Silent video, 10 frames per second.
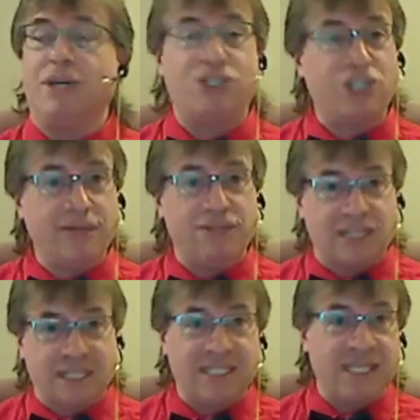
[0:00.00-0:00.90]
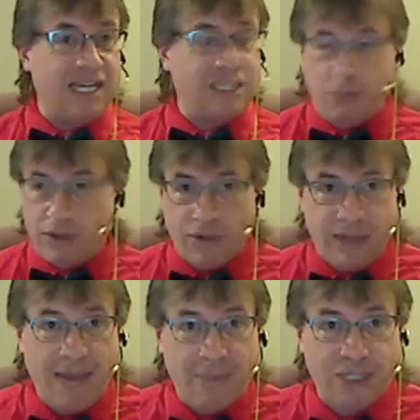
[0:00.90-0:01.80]
achieve success, whatever
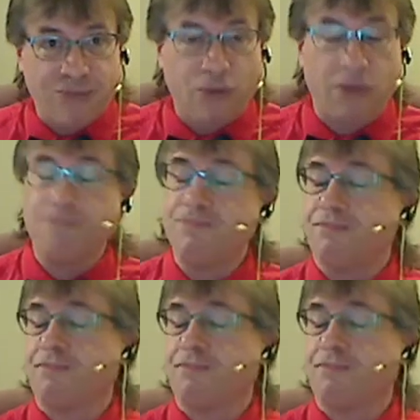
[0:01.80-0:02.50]
that means for them.